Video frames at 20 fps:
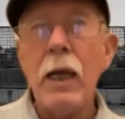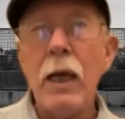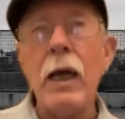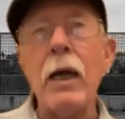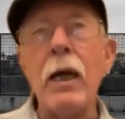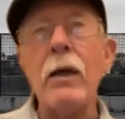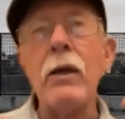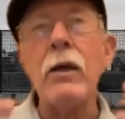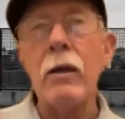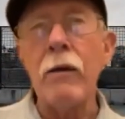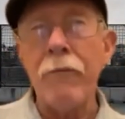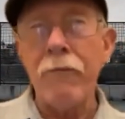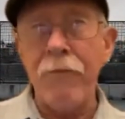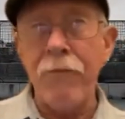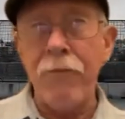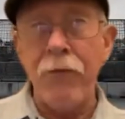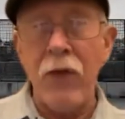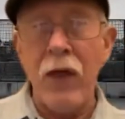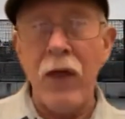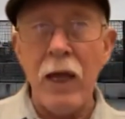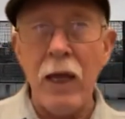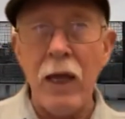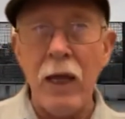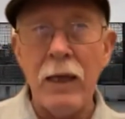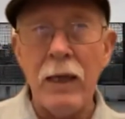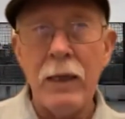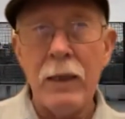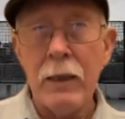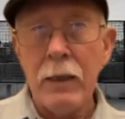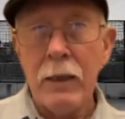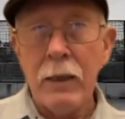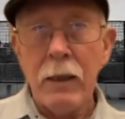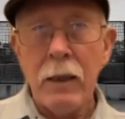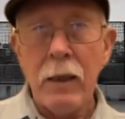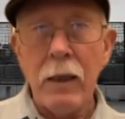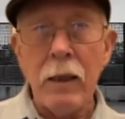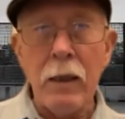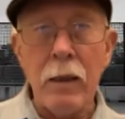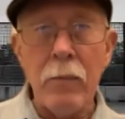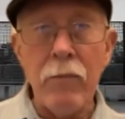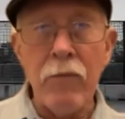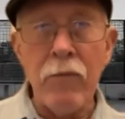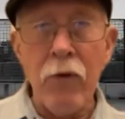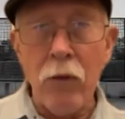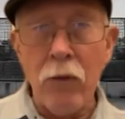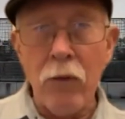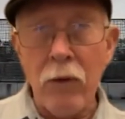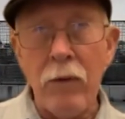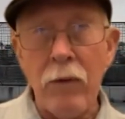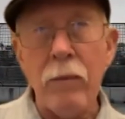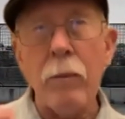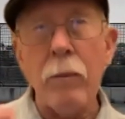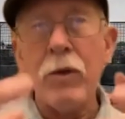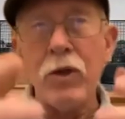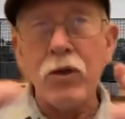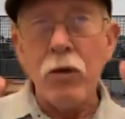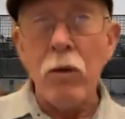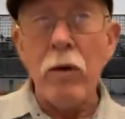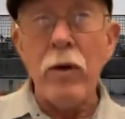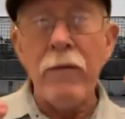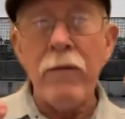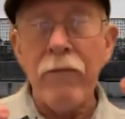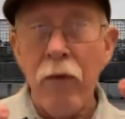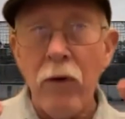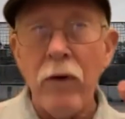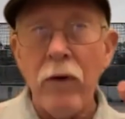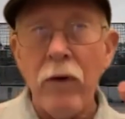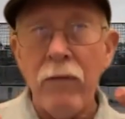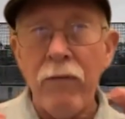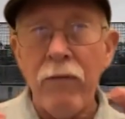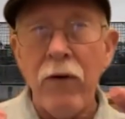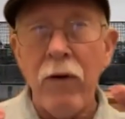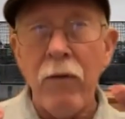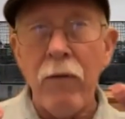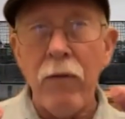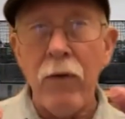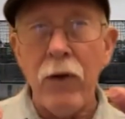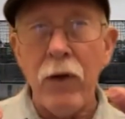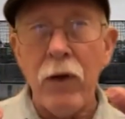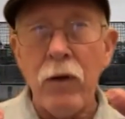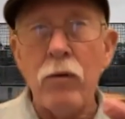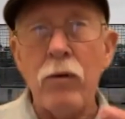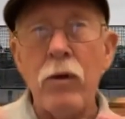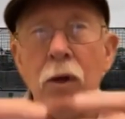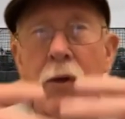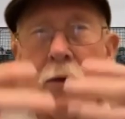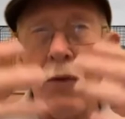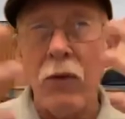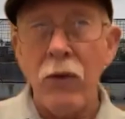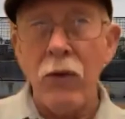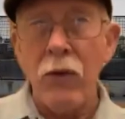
And if they um, voted, majority voted in favor of the union,